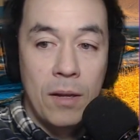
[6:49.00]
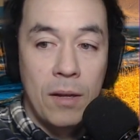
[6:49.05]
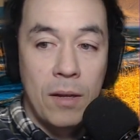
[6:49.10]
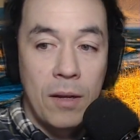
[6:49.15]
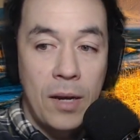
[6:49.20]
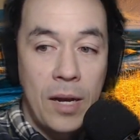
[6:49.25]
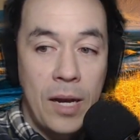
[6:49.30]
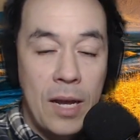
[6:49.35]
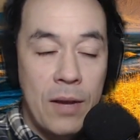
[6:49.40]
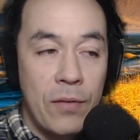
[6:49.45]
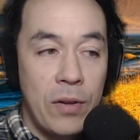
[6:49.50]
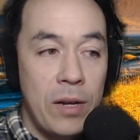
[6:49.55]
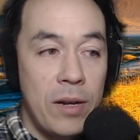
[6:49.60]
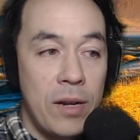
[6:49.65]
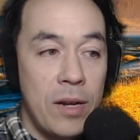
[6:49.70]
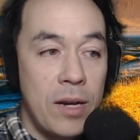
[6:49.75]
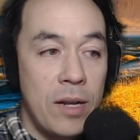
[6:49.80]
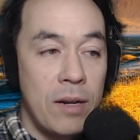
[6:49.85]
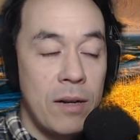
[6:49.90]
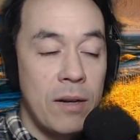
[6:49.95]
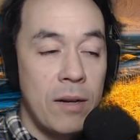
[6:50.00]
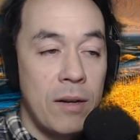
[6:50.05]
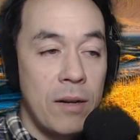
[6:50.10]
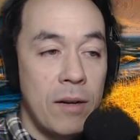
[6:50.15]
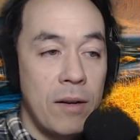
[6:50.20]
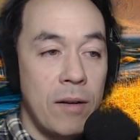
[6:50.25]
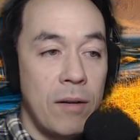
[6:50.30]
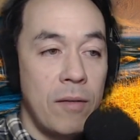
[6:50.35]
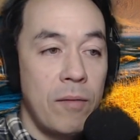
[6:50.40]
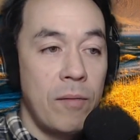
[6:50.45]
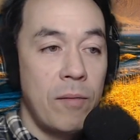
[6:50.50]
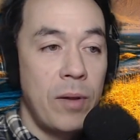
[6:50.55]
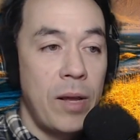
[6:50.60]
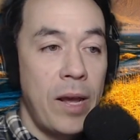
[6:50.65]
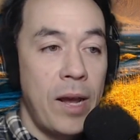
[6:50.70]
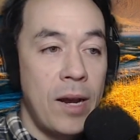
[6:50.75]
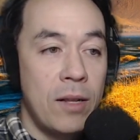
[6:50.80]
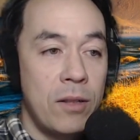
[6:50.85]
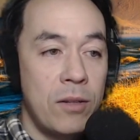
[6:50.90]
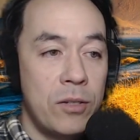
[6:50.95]
I have a nut
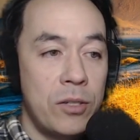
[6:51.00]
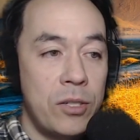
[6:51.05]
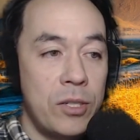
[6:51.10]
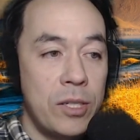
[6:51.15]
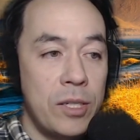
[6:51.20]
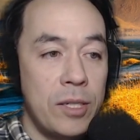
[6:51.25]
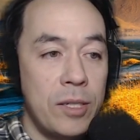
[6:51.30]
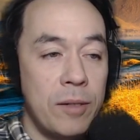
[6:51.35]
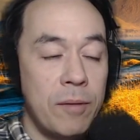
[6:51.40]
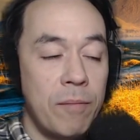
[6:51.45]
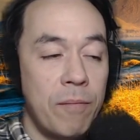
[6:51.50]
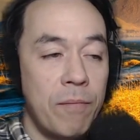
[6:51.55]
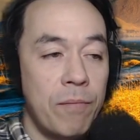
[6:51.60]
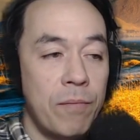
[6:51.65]
allergy.